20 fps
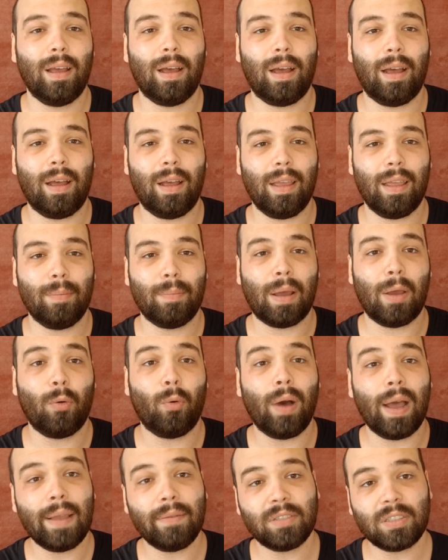in my
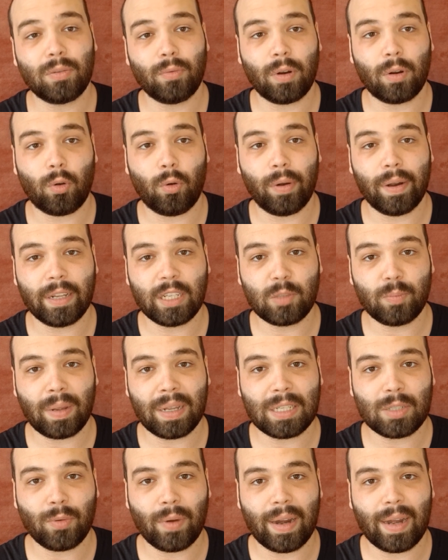wife's recording
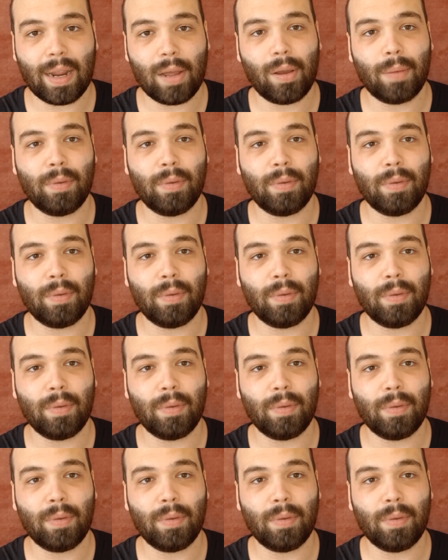space right now.